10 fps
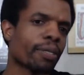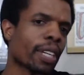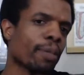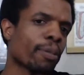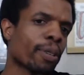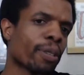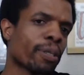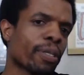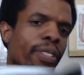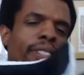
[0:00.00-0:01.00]
Game of
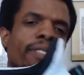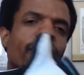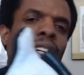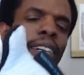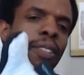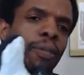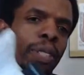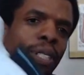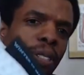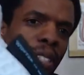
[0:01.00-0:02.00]
Thrones uh,
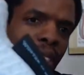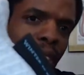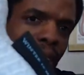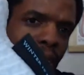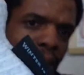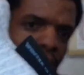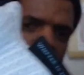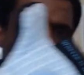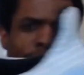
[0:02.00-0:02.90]
winter is here.